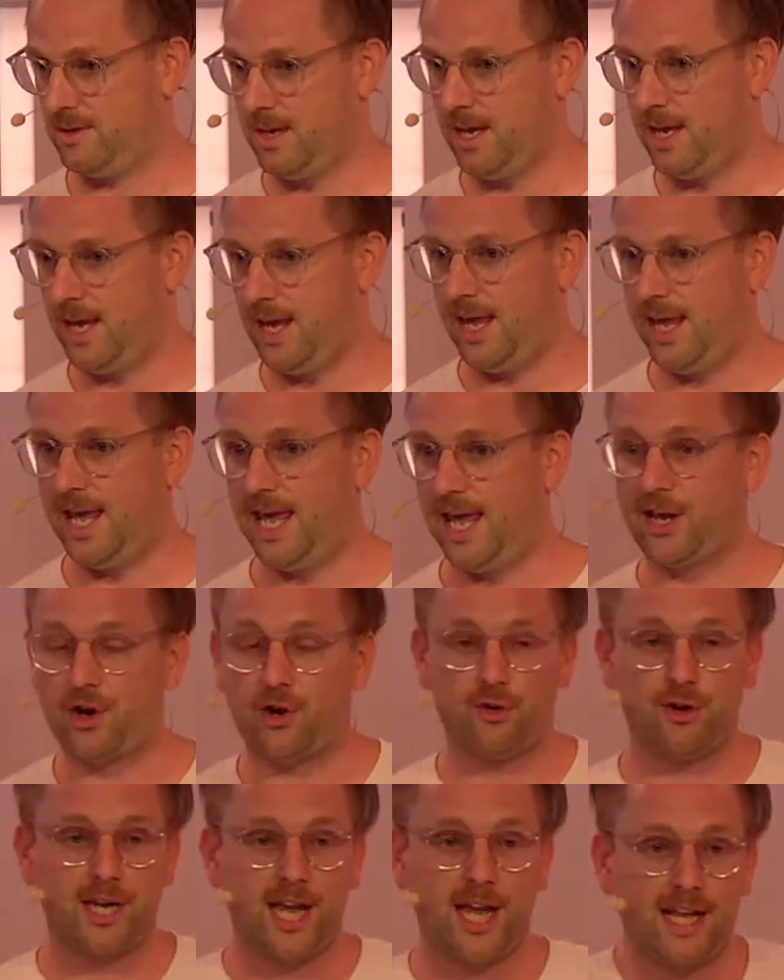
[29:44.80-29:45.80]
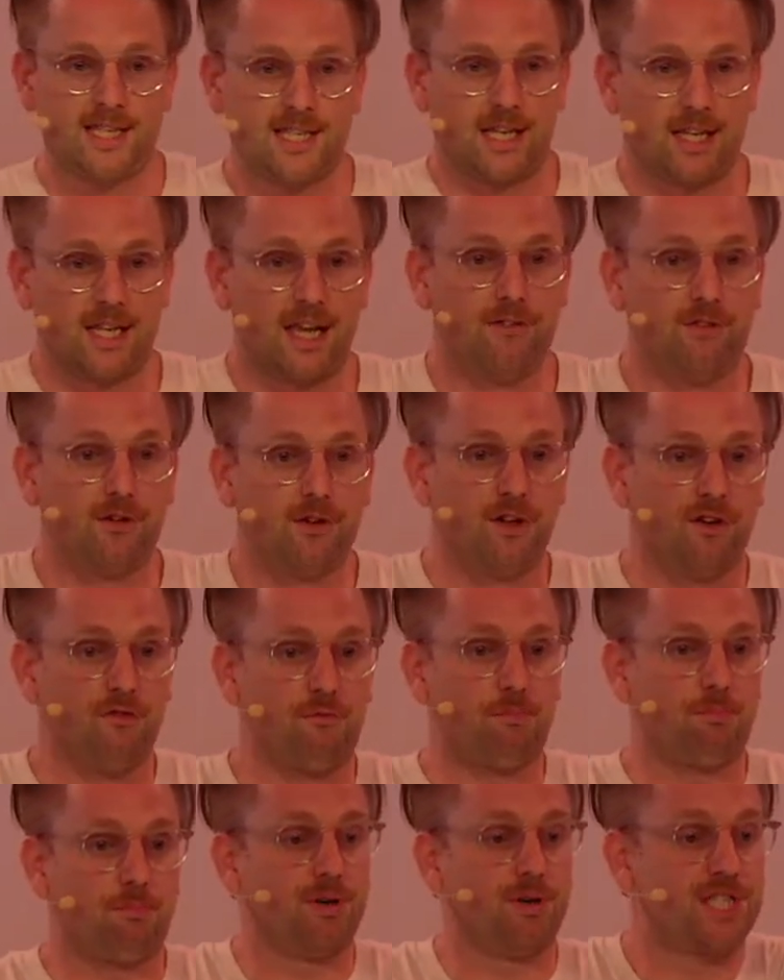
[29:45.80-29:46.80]
It creates a level of
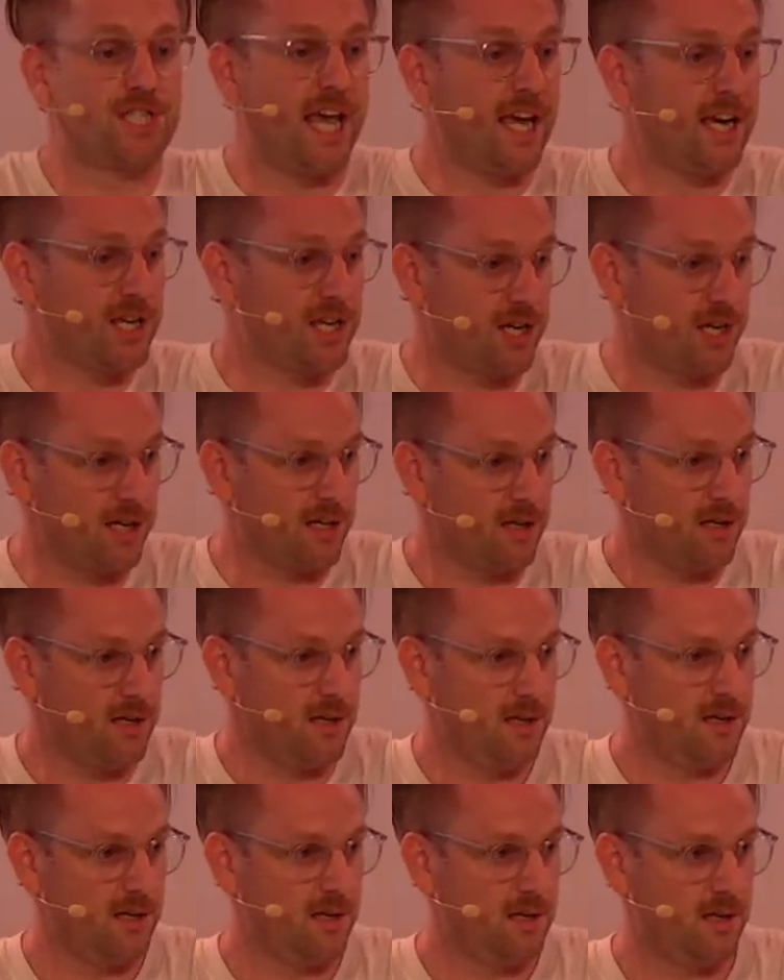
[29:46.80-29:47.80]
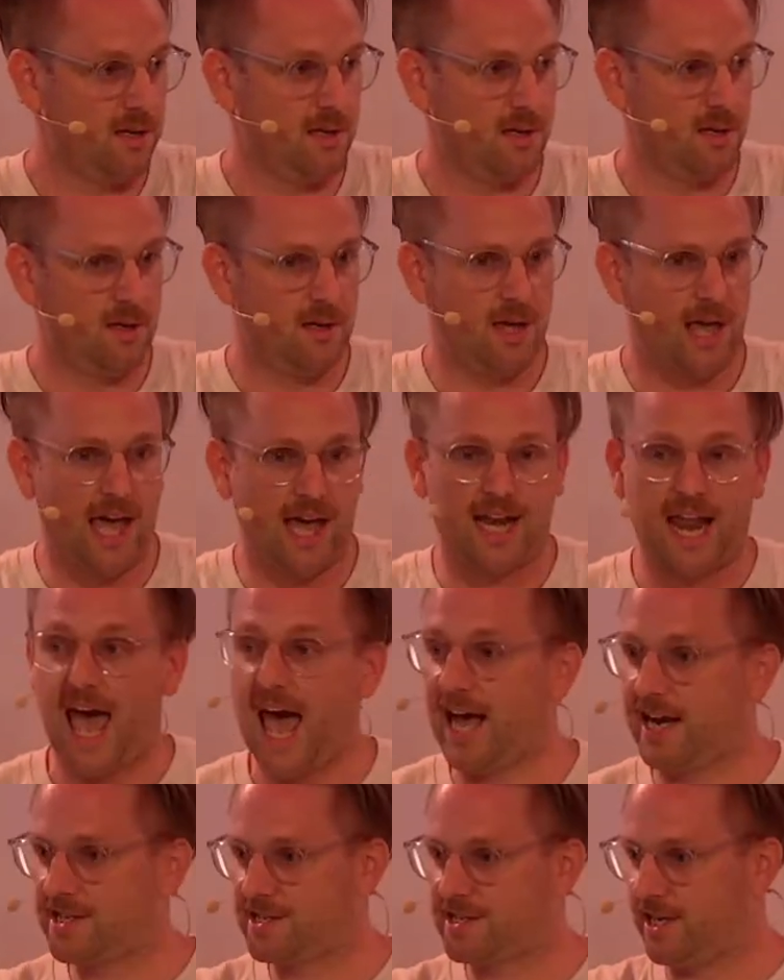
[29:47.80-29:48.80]
protection and
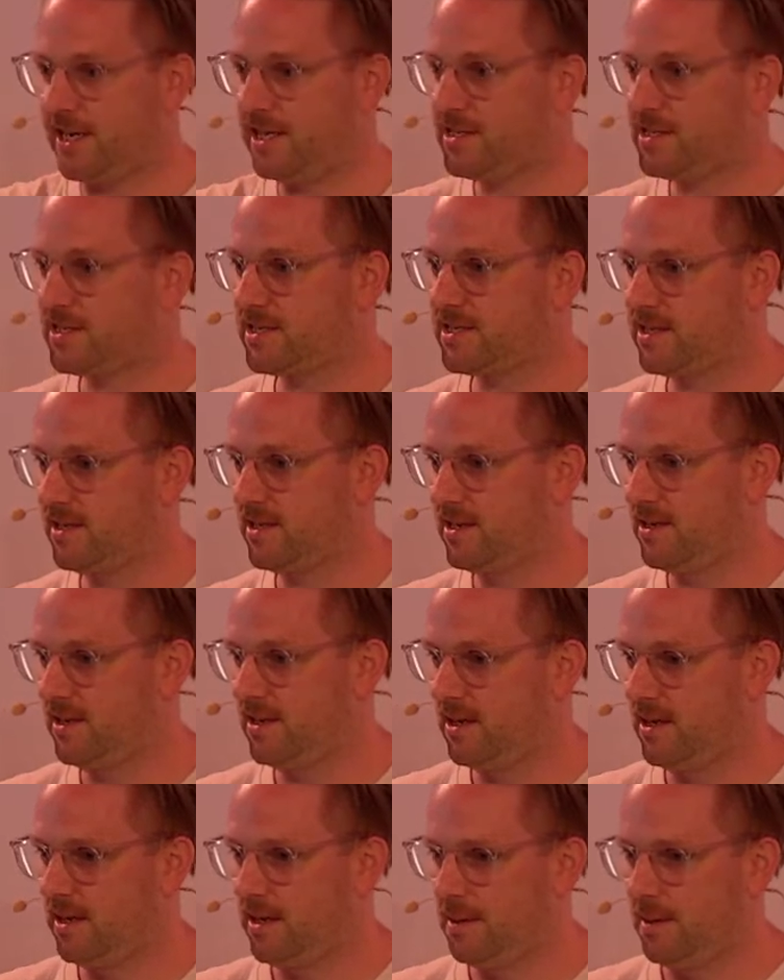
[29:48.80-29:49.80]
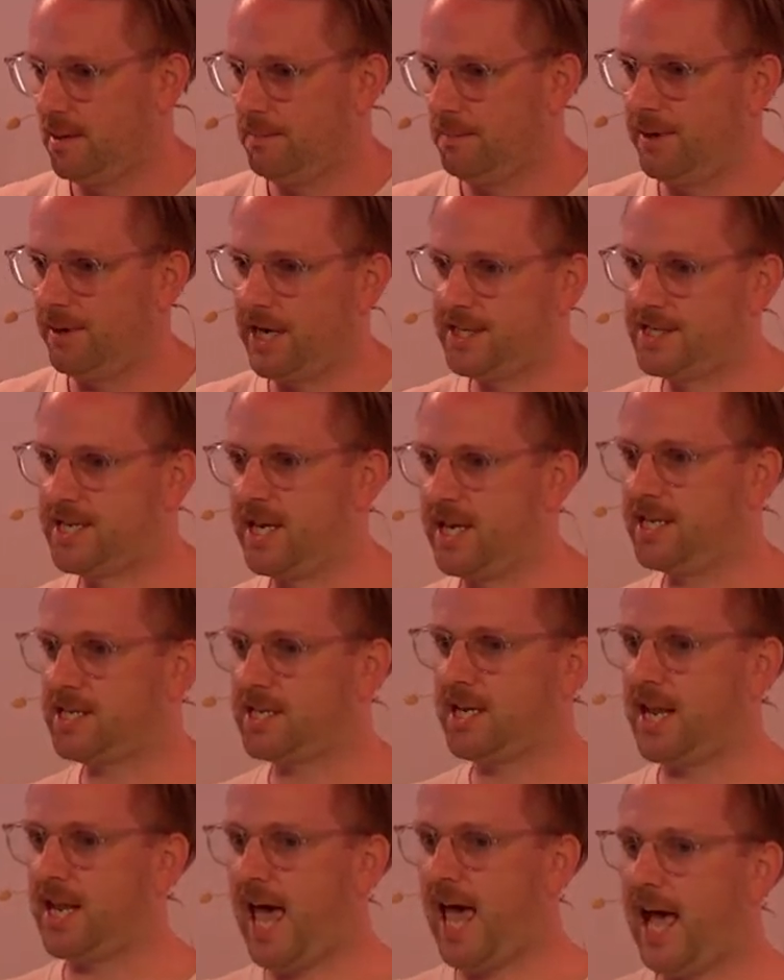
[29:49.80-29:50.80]
access, but it doesn't
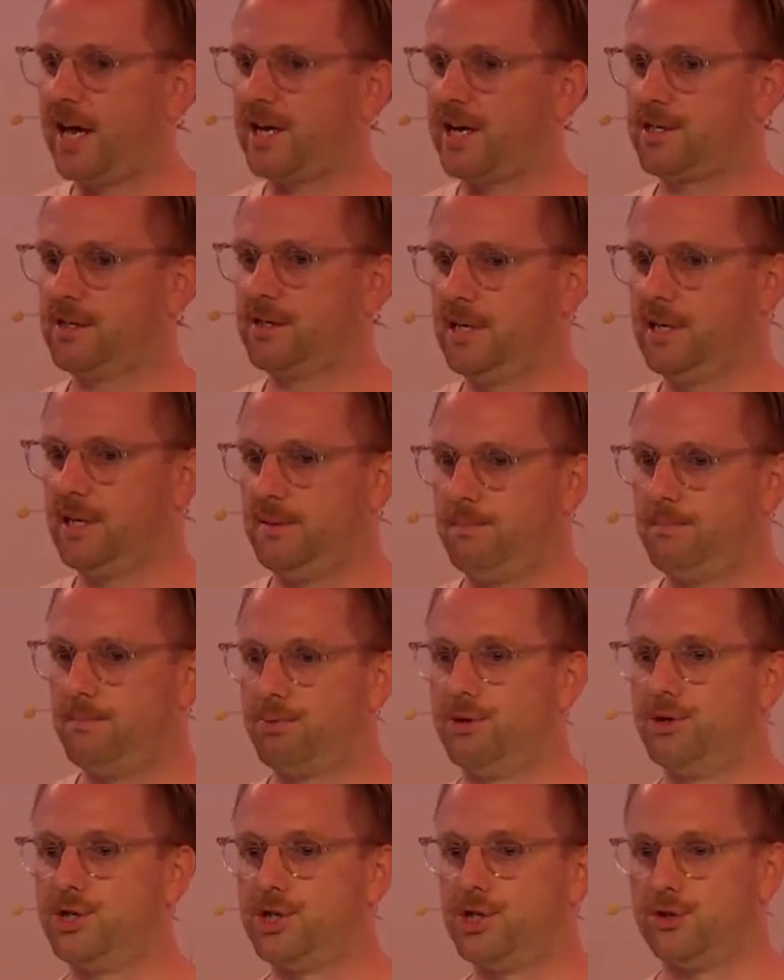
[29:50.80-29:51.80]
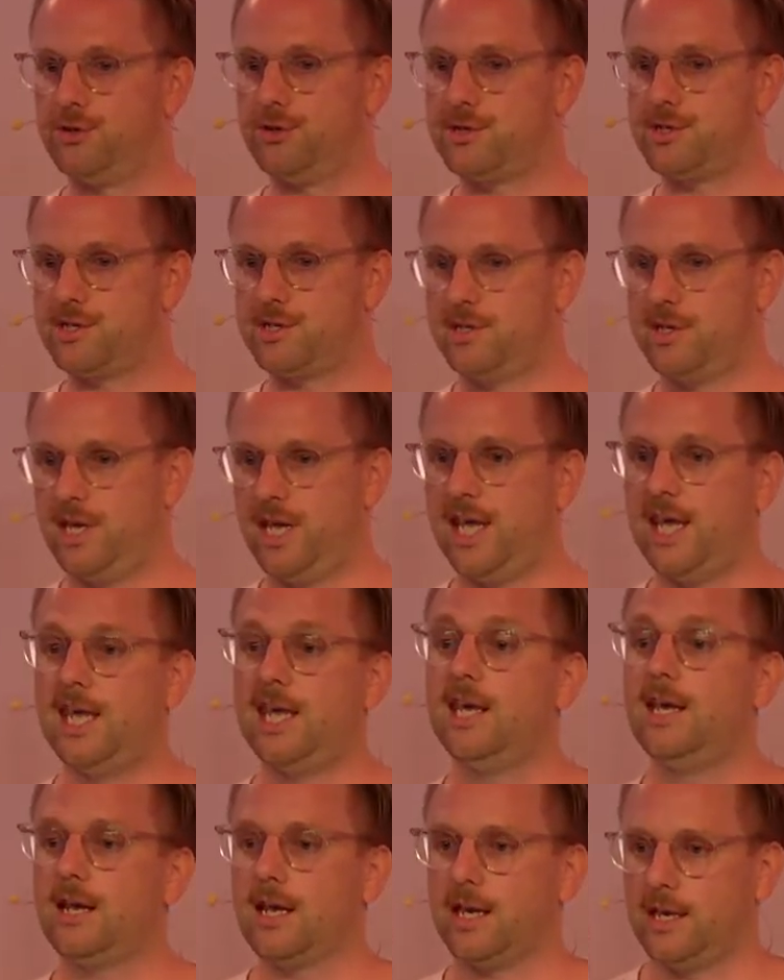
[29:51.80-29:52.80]
actually produce
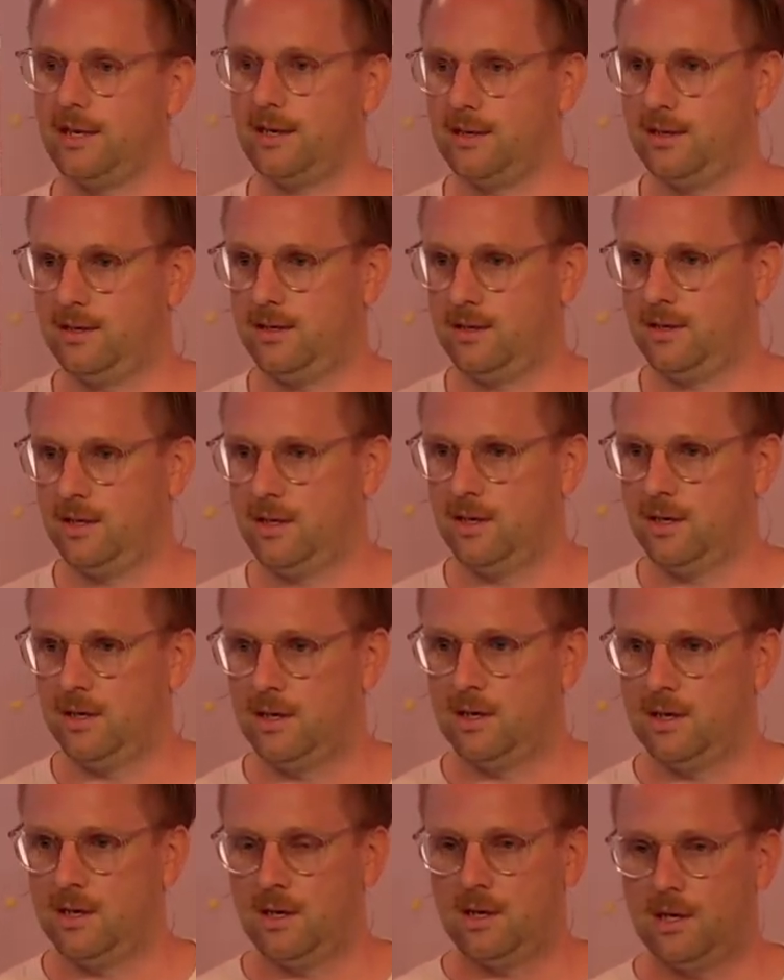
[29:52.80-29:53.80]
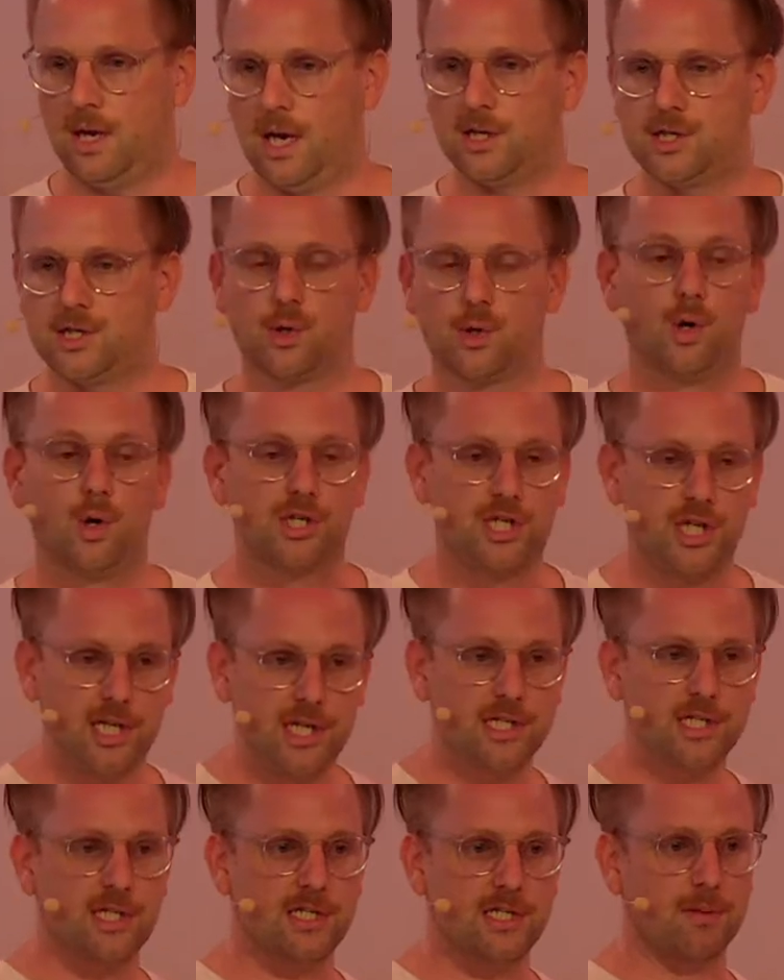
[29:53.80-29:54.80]
healing. And so what
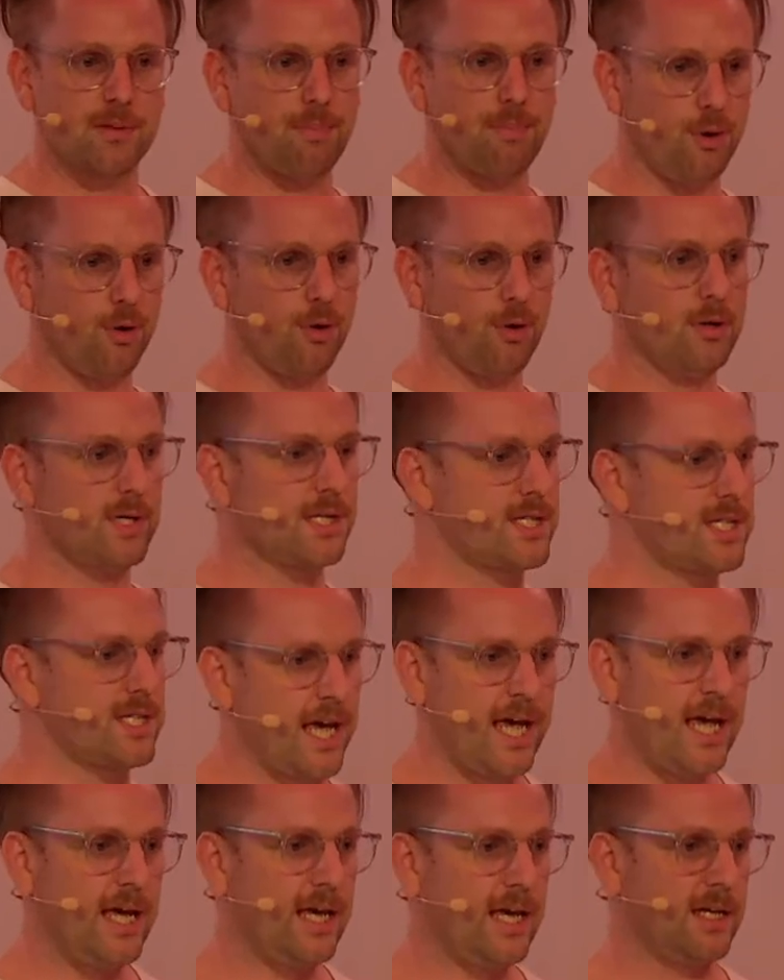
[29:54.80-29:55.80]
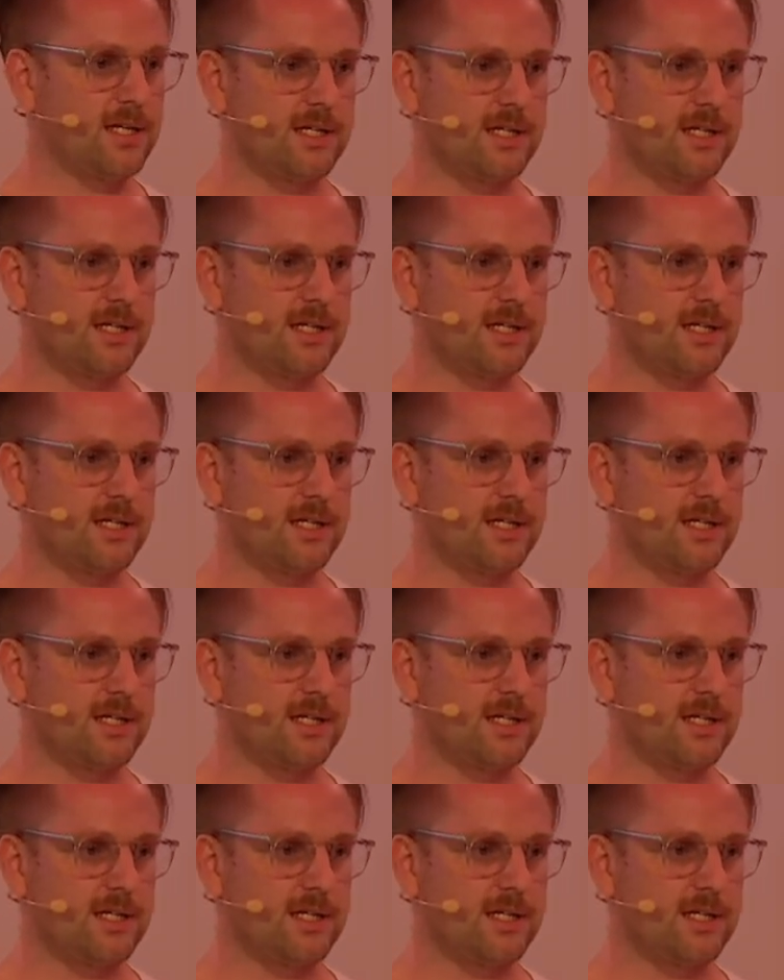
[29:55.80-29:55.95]
Jesus and Paul are saying is,